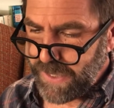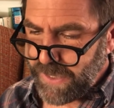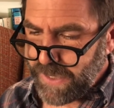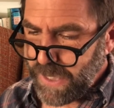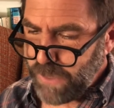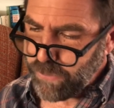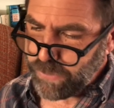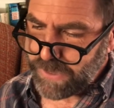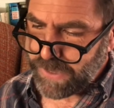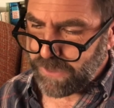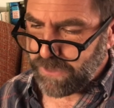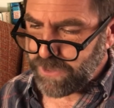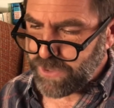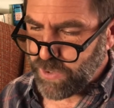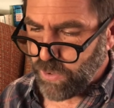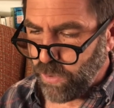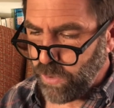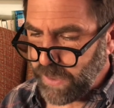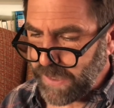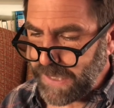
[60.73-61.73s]
if a little
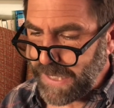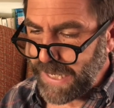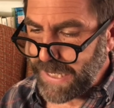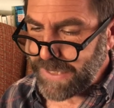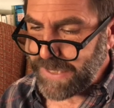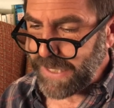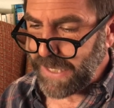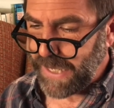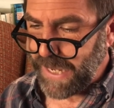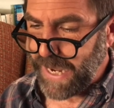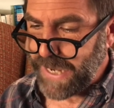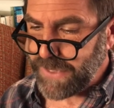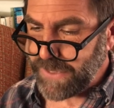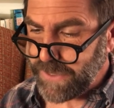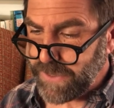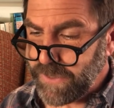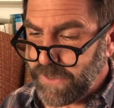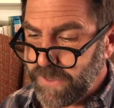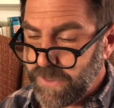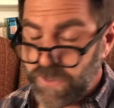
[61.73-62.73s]
tall and
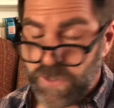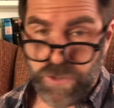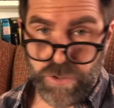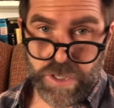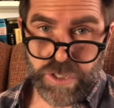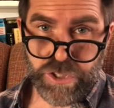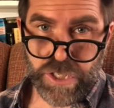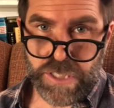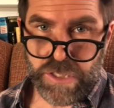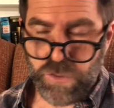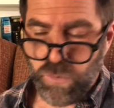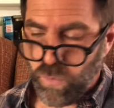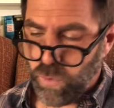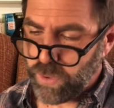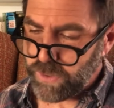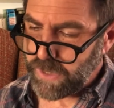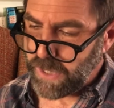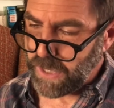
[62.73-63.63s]
etiolated, stretching toward the